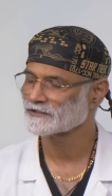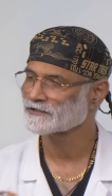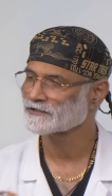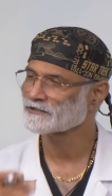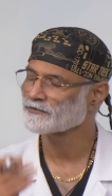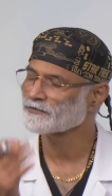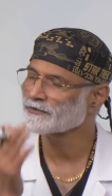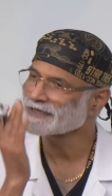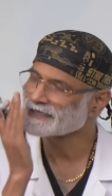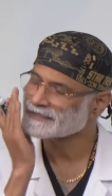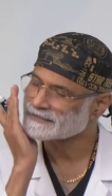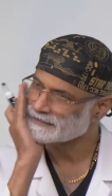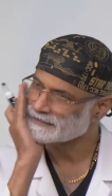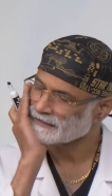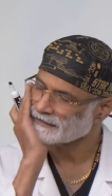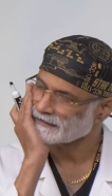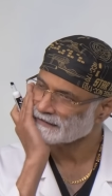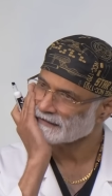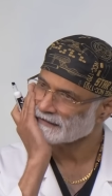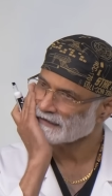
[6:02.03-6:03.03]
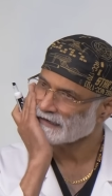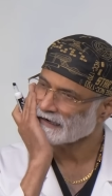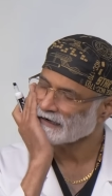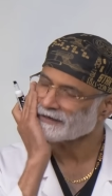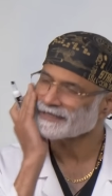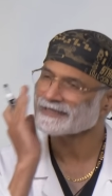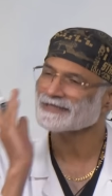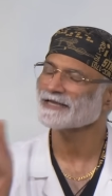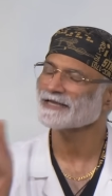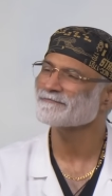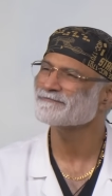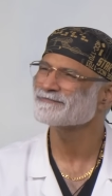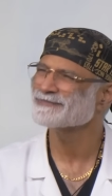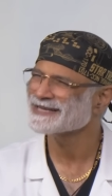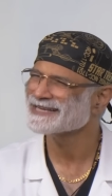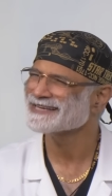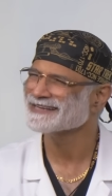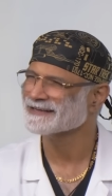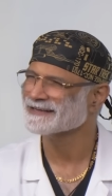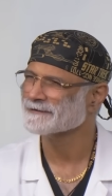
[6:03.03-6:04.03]
So, so wait a second, how can that
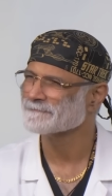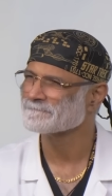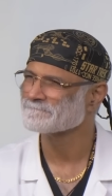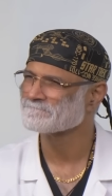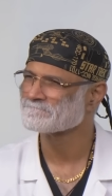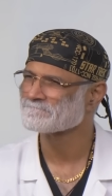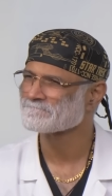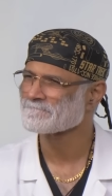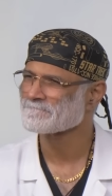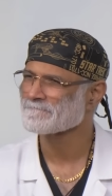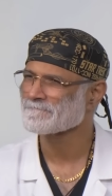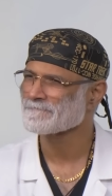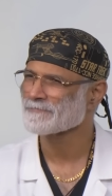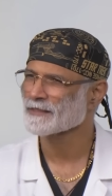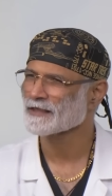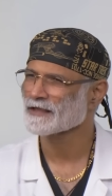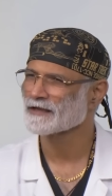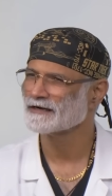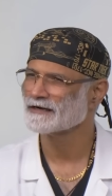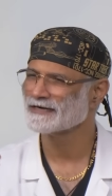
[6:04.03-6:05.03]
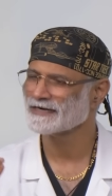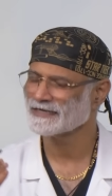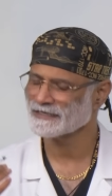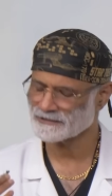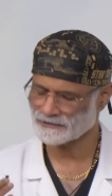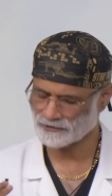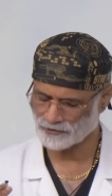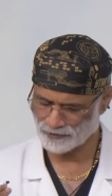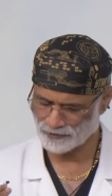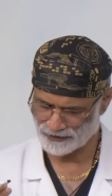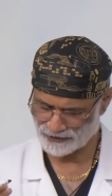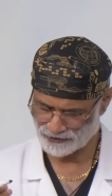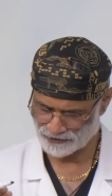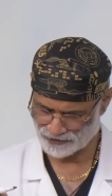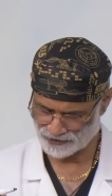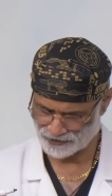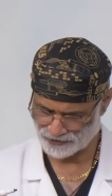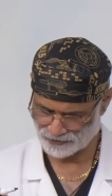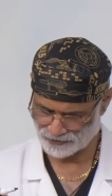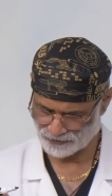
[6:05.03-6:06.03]
be? Less go
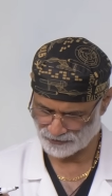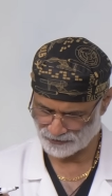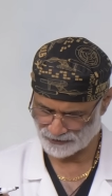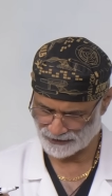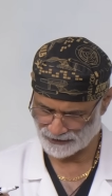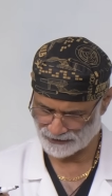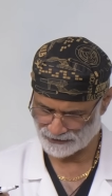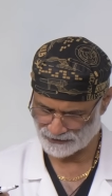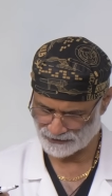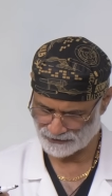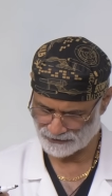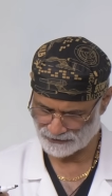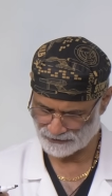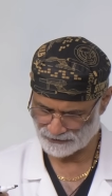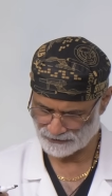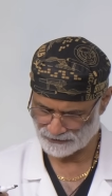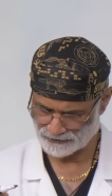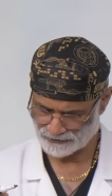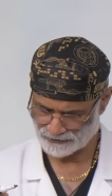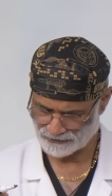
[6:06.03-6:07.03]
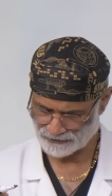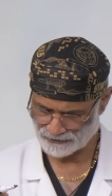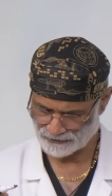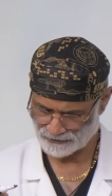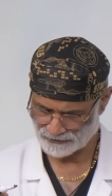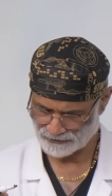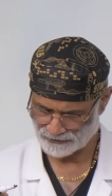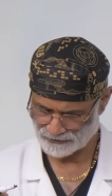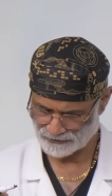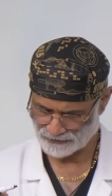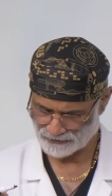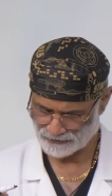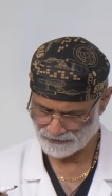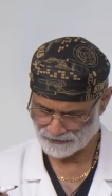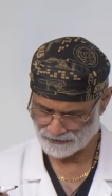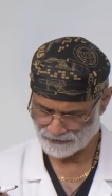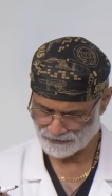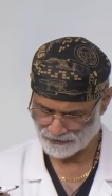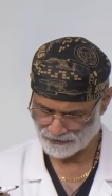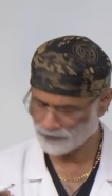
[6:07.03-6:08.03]
into storage.
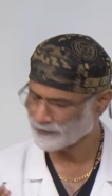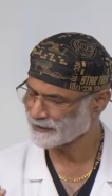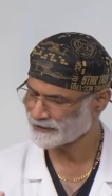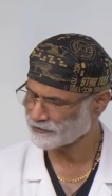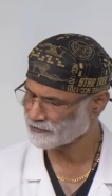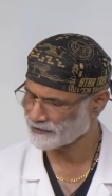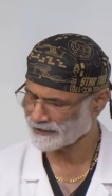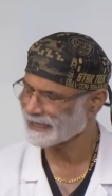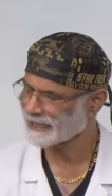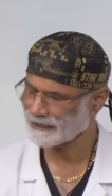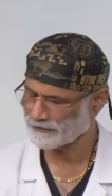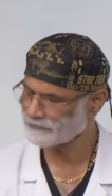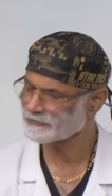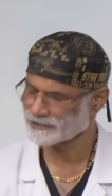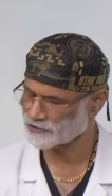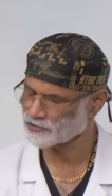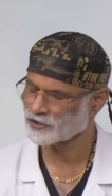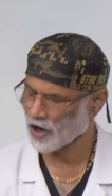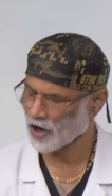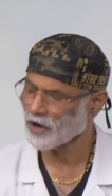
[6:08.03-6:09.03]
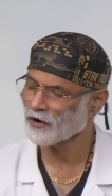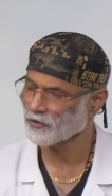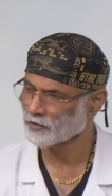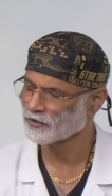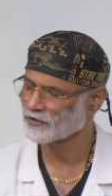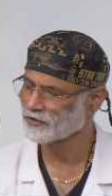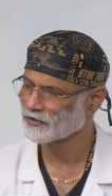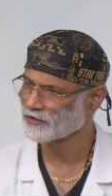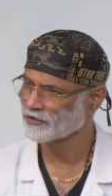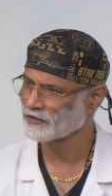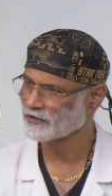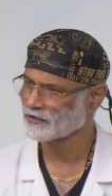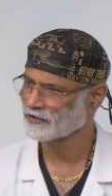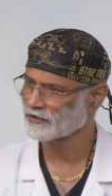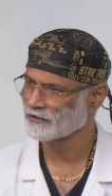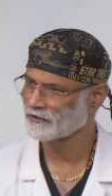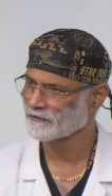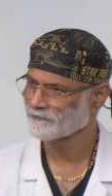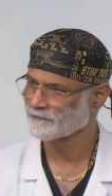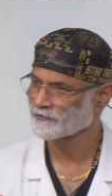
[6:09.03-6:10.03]
So where do the calories go?
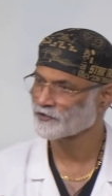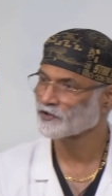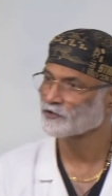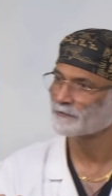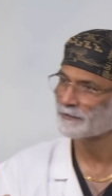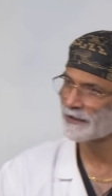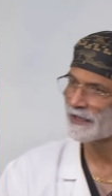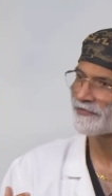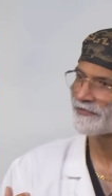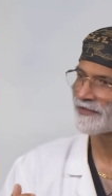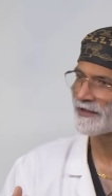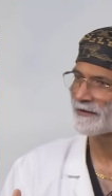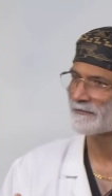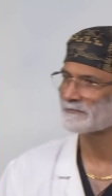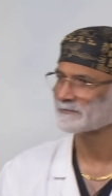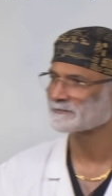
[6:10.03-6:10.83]
You burn